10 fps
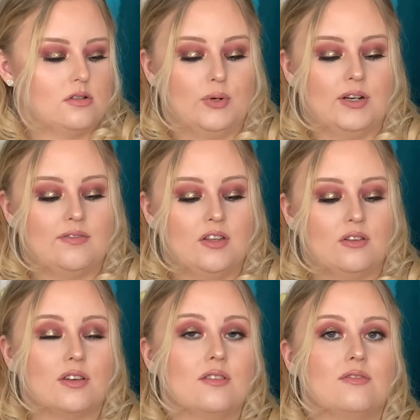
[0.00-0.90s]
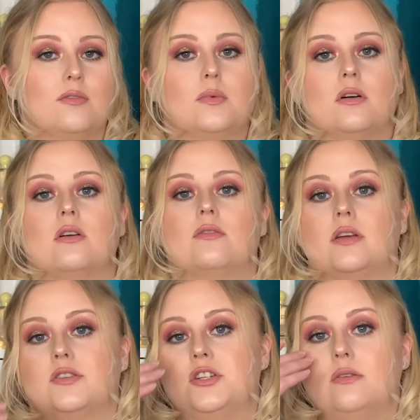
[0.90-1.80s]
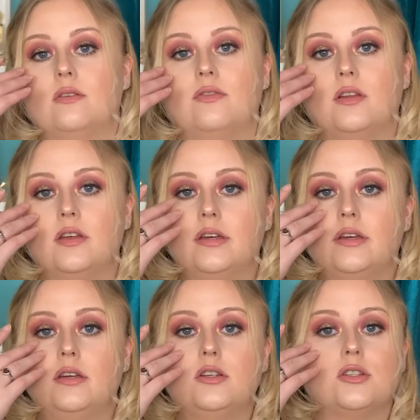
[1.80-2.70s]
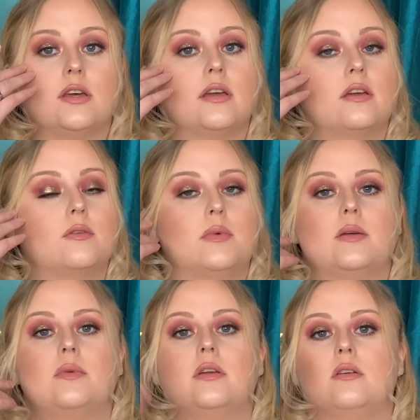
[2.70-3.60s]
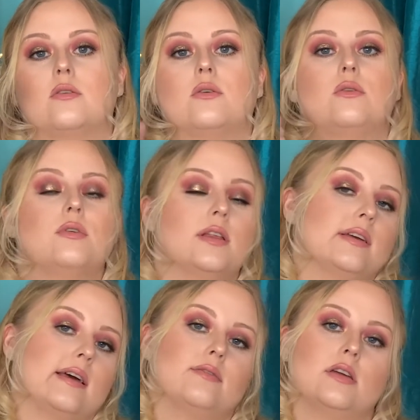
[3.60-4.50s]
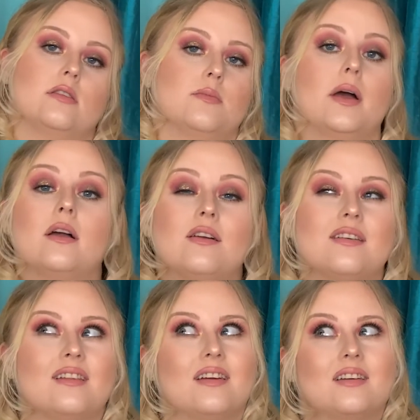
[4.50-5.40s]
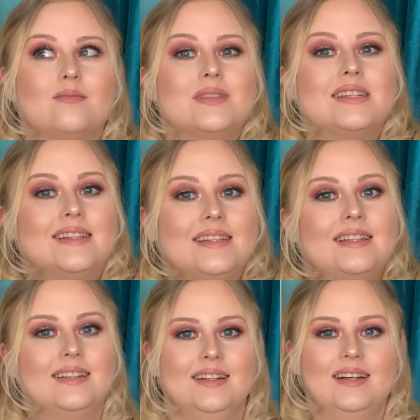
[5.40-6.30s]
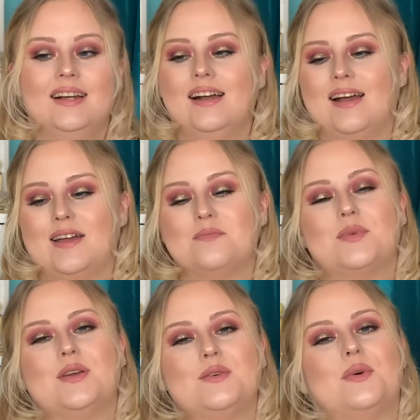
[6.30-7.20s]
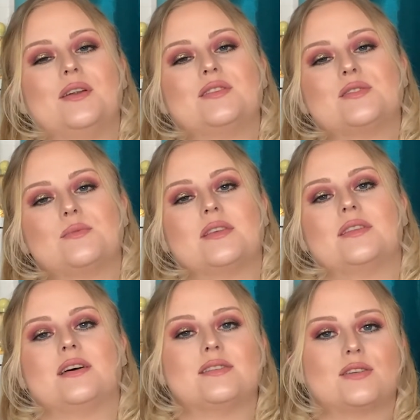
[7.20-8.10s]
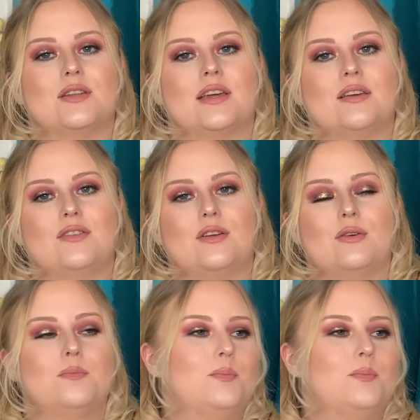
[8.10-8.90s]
But if you're looking for more of a dewy finish, like maybe you go really heavy on the powder like me, but you want something that's going to give you a